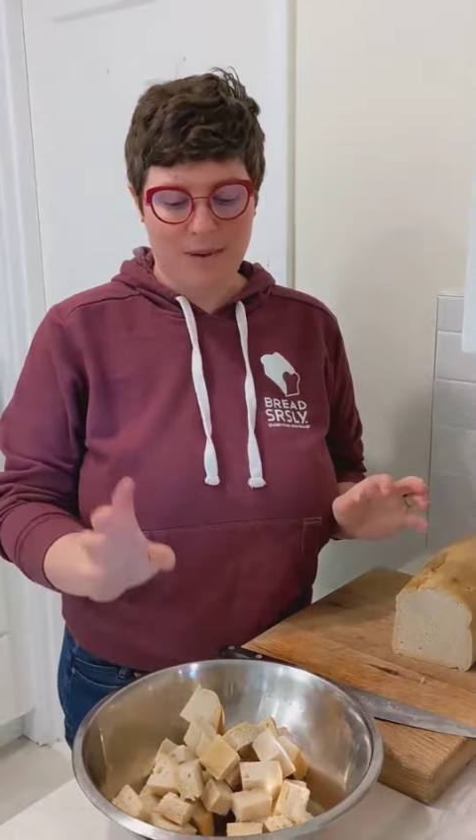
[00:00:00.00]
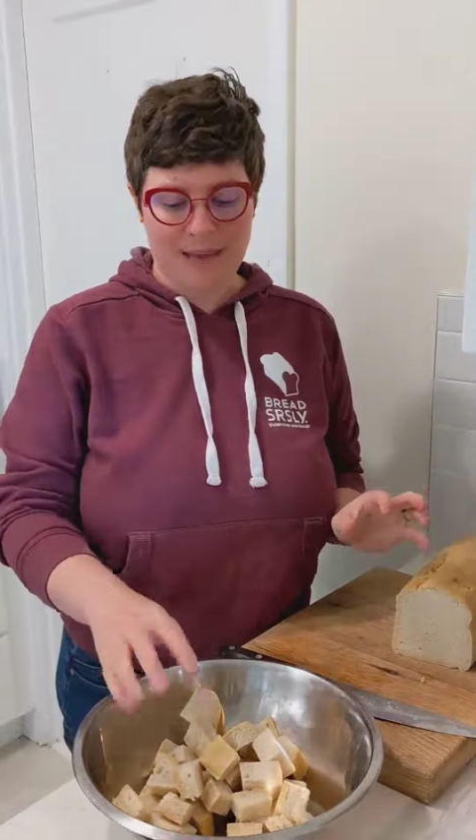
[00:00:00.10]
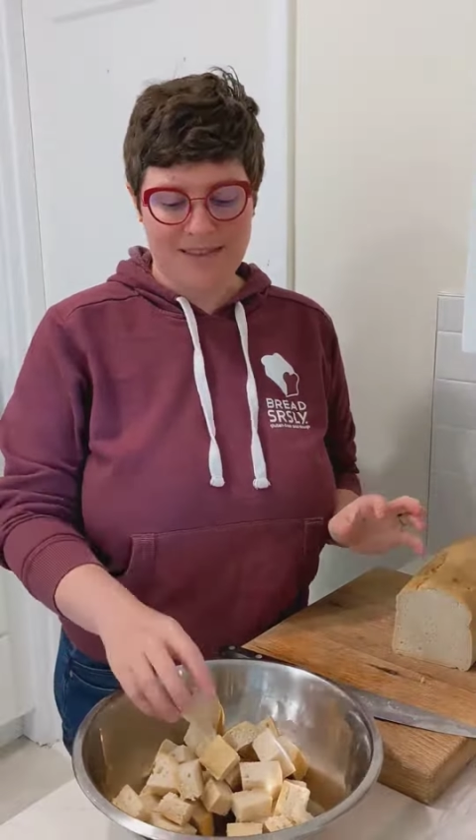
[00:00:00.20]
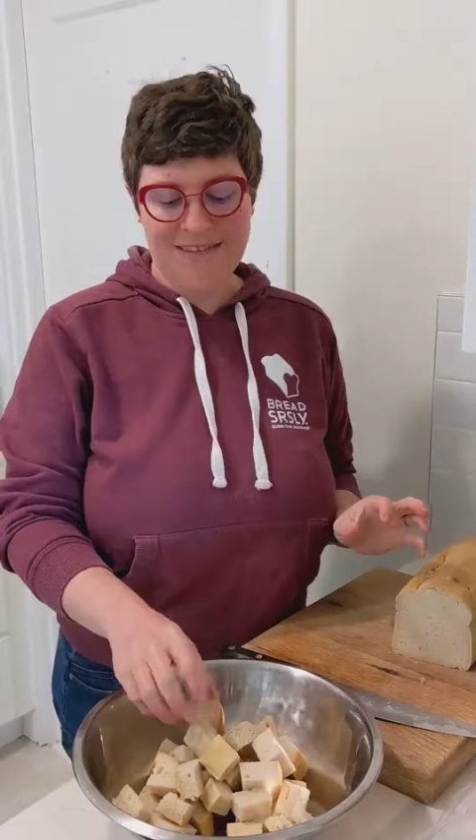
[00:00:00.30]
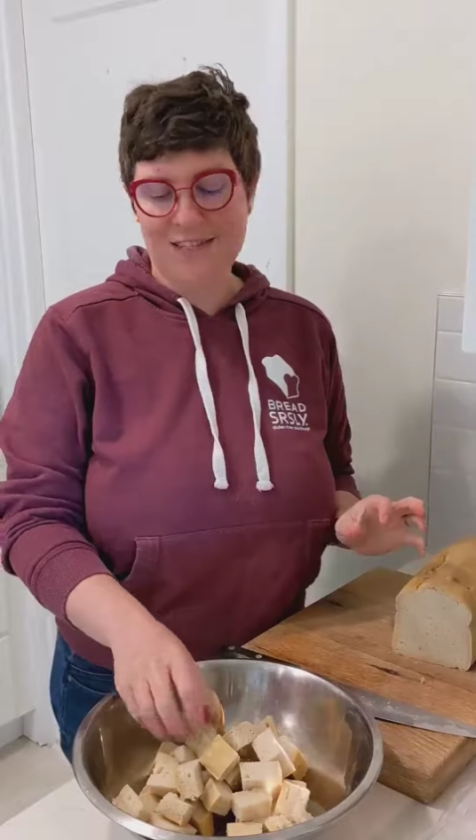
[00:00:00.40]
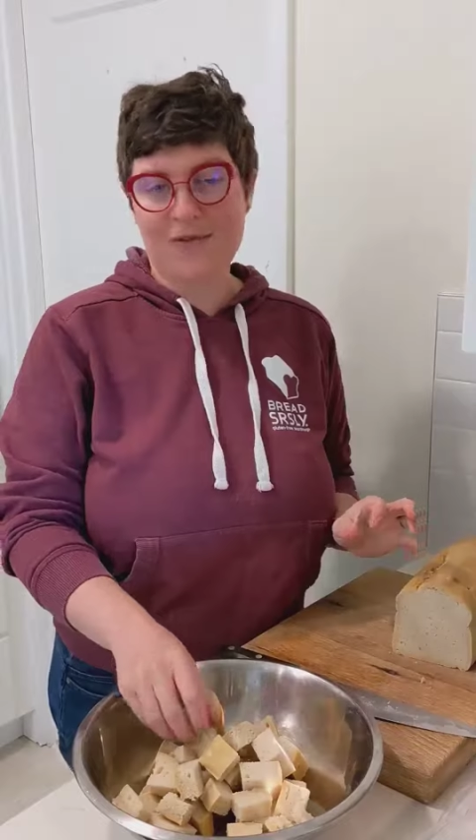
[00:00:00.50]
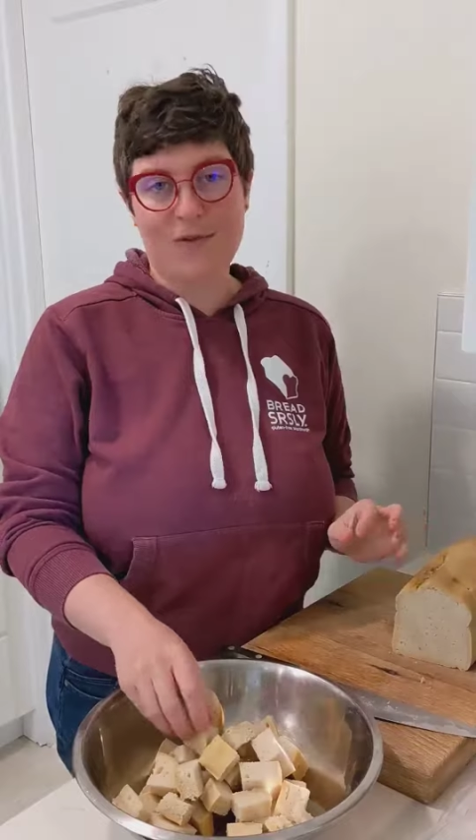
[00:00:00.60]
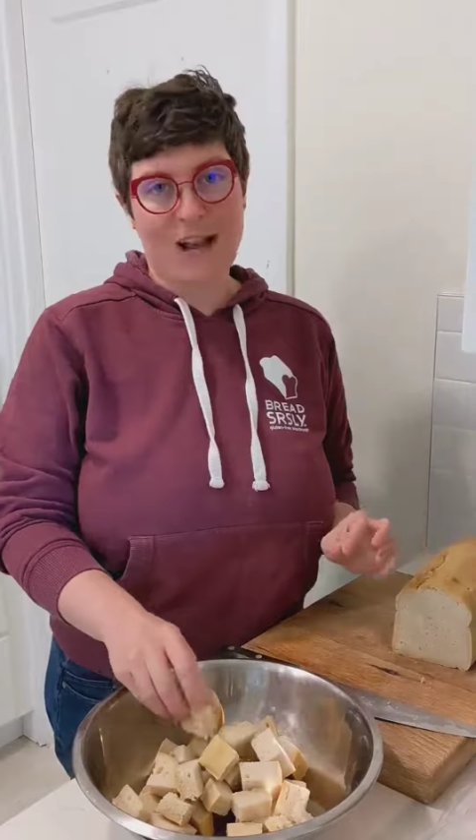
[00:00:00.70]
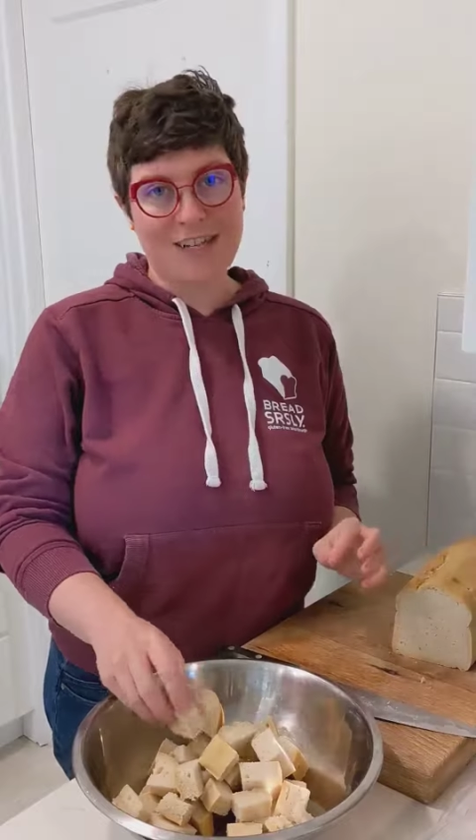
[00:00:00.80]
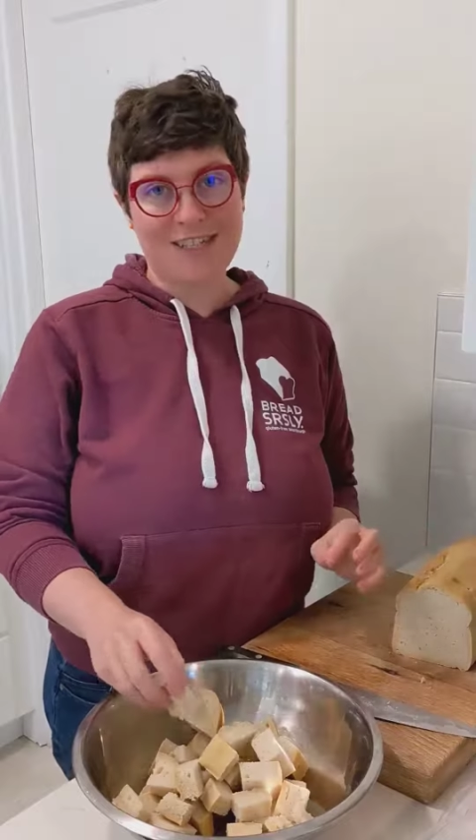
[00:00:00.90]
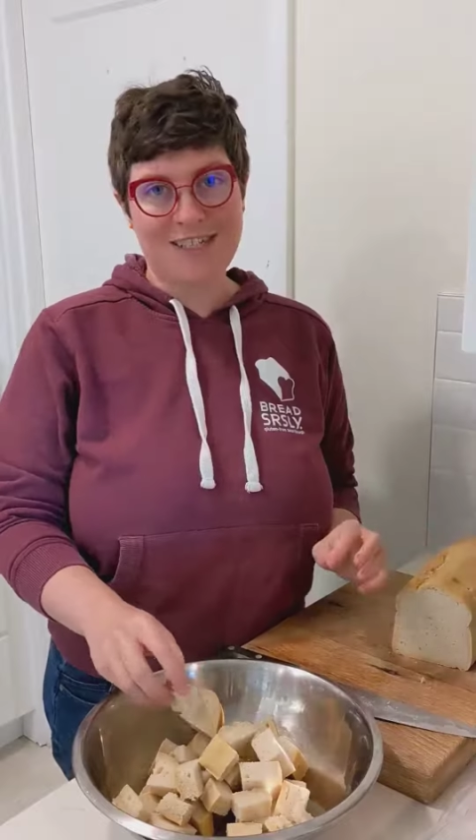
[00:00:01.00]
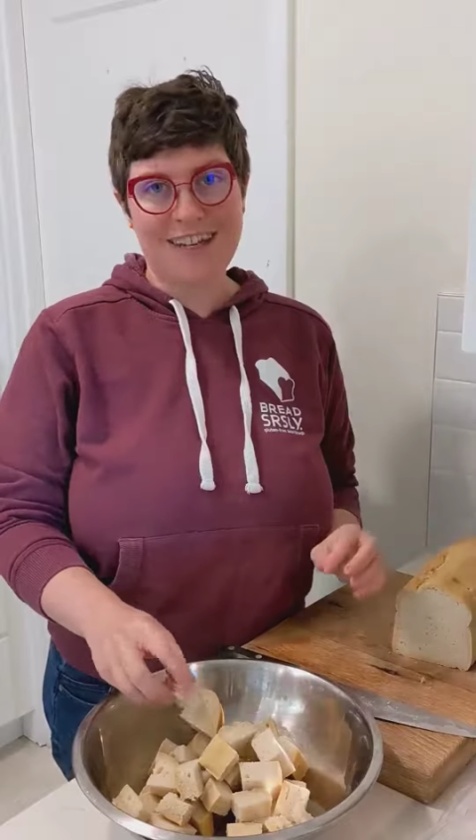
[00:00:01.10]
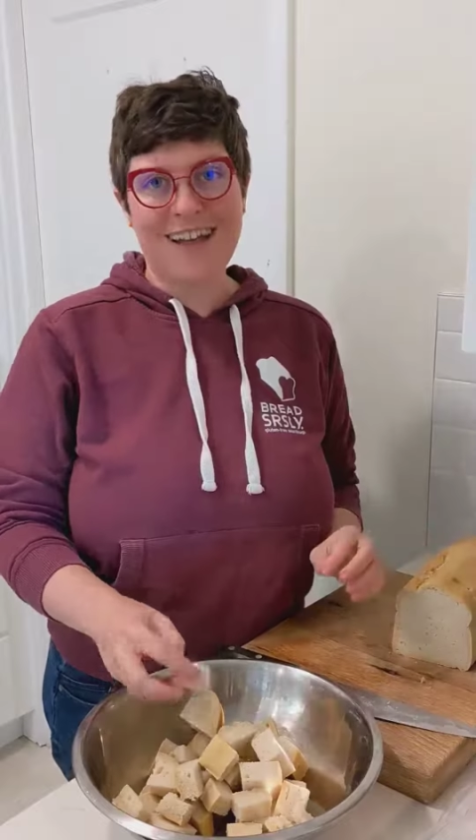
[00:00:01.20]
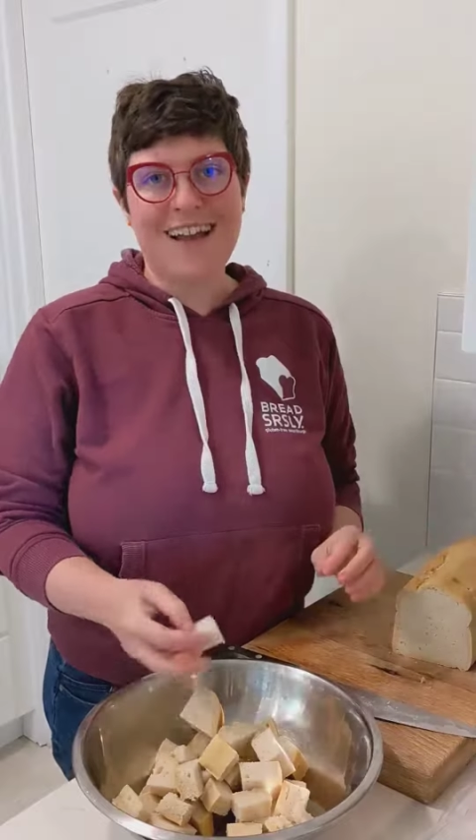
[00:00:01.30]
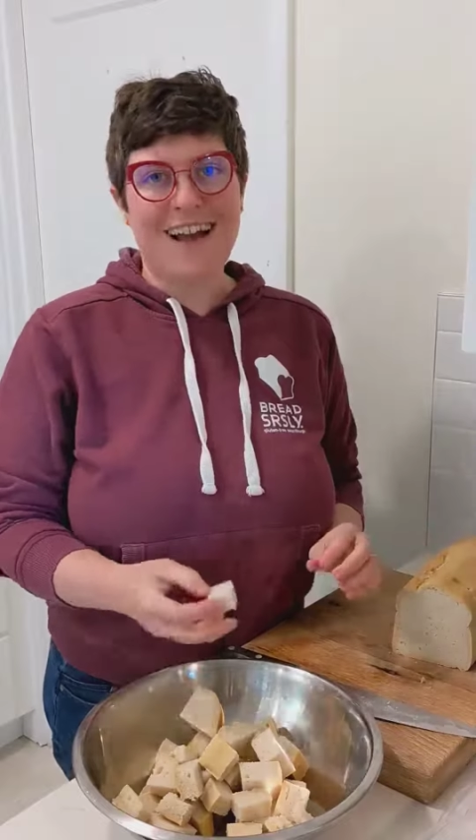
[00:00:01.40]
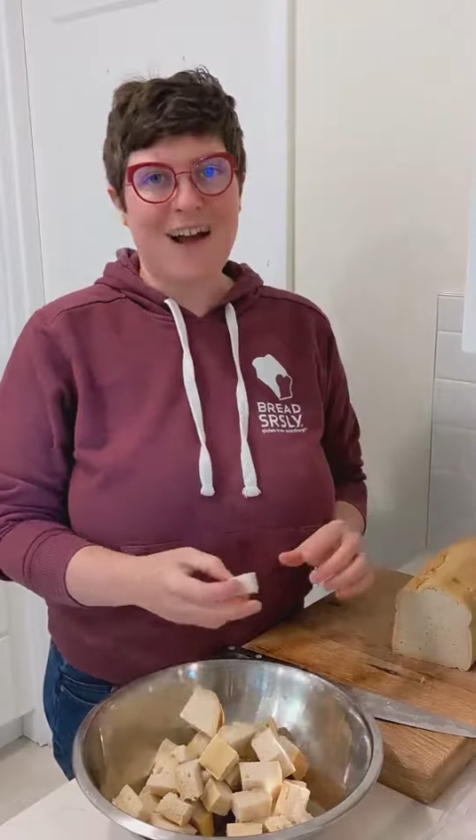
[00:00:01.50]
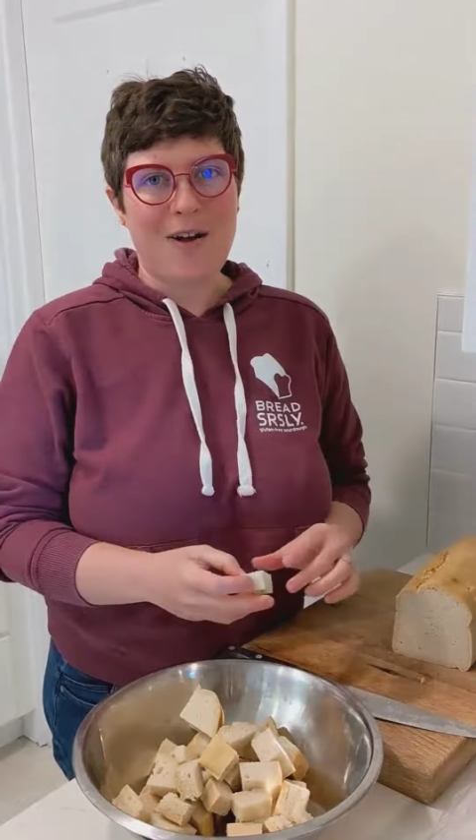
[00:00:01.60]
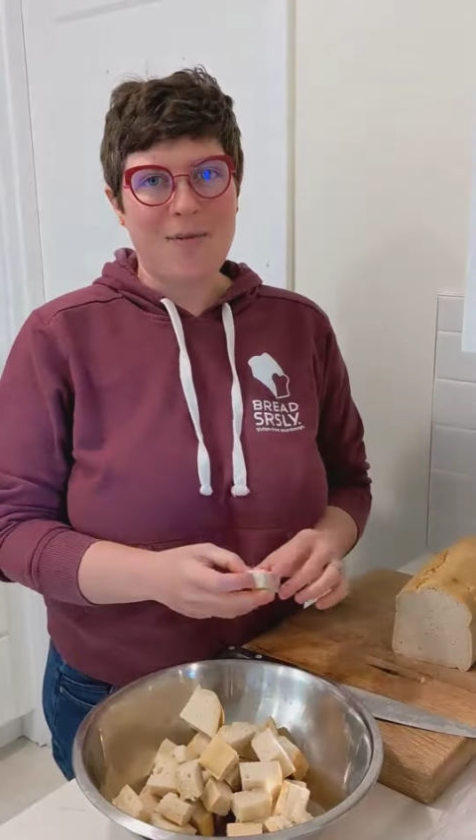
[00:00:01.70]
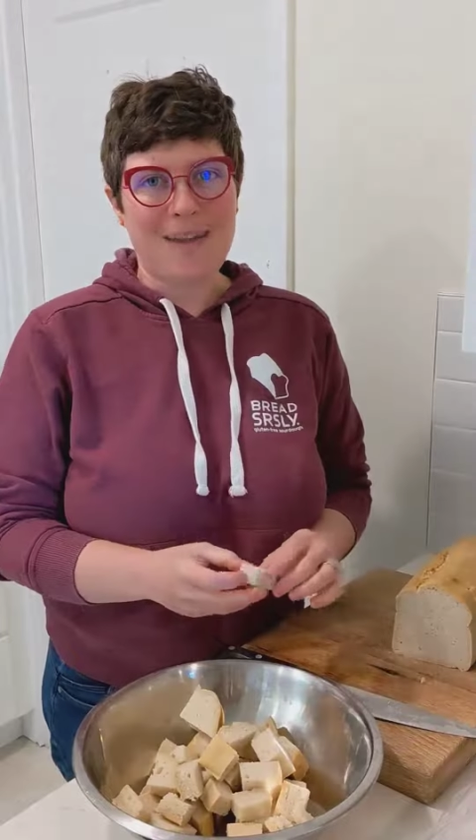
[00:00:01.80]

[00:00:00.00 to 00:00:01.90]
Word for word: bake these fresh um,